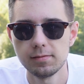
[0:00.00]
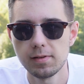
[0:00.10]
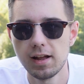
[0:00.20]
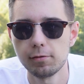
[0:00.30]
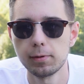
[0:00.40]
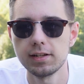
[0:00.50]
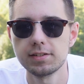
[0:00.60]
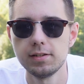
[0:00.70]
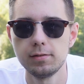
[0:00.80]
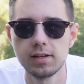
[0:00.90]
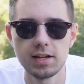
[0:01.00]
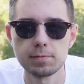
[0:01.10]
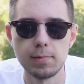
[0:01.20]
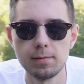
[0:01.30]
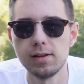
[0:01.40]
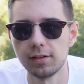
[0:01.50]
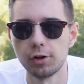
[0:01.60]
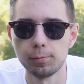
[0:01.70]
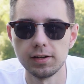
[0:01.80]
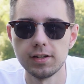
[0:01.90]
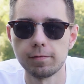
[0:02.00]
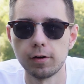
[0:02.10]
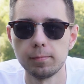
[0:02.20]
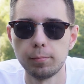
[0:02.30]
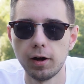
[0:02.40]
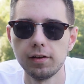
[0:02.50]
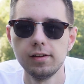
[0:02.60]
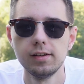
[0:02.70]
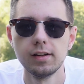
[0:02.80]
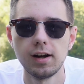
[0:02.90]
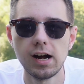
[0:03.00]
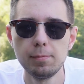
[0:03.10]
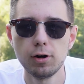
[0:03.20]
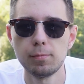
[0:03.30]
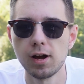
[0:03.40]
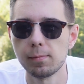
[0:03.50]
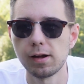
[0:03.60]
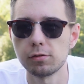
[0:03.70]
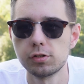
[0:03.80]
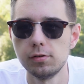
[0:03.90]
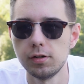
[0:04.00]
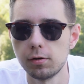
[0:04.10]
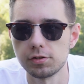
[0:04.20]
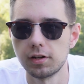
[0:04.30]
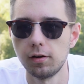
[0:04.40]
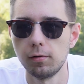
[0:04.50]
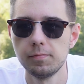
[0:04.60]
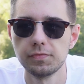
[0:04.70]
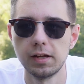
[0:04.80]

everybody's case may be a little bit different, but I bought mine about 2 years ago.